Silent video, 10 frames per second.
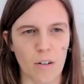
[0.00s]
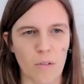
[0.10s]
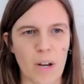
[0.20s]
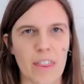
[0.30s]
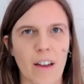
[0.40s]

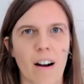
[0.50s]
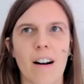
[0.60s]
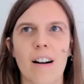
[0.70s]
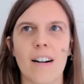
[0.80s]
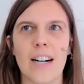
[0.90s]
with
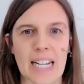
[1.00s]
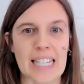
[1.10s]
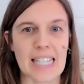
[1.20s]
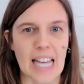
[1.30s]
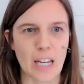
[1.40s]
our
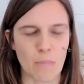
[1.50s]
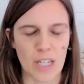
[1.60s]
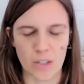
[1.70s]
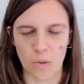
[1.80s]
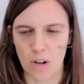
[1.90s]

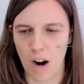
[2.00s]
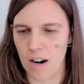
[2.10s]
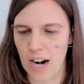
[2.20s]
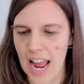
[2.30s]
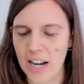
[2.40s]
excitement or
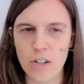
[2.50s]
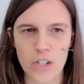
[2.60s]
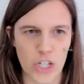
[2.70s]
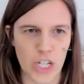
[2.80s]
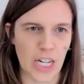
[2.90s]
our
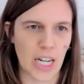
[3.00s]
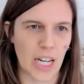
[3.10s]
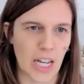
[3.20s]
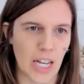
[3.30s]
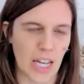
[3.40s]
energy
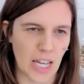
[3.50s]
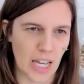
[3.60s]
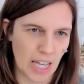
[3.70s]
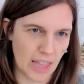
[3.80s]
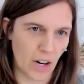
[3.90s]

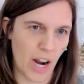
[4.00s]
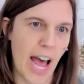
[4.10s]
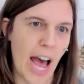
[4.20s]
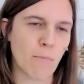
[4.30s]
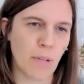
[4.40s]
in their
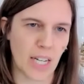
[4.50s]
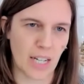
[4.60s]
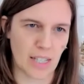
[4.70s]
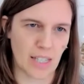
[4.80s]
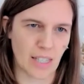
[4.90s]

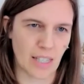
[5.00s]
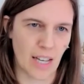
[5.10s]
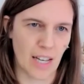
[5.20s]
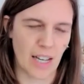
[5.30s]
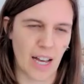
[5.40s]
happiness,
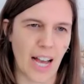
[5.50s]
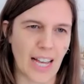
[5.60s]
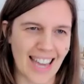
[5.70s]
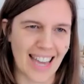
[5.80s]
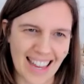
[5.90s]

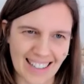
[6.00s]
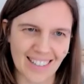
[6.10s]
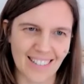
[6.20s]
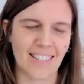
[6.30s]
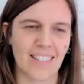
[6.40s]

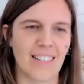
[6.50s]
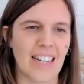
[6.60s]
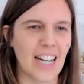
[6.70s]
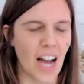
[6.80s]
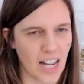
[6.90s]
again,
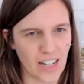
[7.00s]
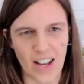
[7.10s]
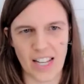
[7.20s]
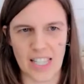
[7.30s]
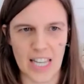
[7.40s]
it kind of
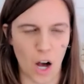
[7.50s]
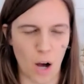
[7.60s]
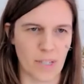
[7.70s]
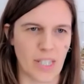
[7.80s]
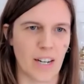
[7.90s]
has the
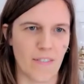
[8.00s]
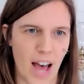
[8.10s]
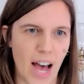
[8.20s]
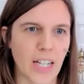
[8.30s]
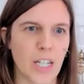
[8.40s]
opposite
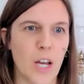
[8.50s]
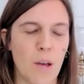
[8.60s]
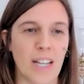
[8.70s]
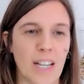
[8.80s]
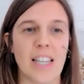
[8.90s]
effect
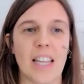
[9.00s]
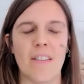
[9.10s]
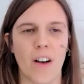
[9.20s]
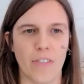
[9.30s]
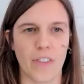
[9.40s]
because mm-hmm. then
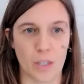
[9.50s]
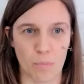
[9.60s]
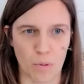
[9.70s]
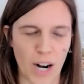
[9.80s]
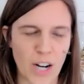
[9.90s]
they've got this
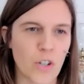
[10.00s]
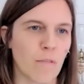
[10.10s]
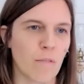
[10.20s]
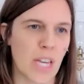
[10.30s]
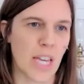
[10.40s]
pressure
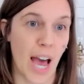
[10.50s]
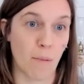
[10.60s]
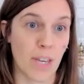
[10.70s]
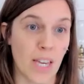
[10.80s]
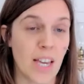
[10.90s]
of being
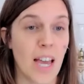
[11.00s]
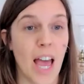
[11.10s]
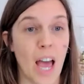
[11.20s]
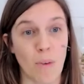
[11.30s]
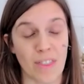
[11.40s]
happy.
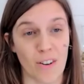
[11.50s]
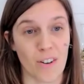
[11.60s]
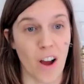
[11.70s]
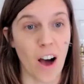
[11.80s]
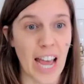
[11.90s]
And when they're
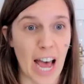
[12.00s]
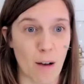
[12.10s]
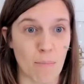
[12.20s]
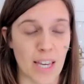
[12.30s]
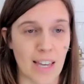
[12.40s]
not
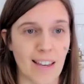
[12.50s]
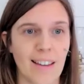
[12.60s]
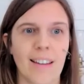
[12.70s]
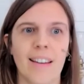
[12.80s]
happy,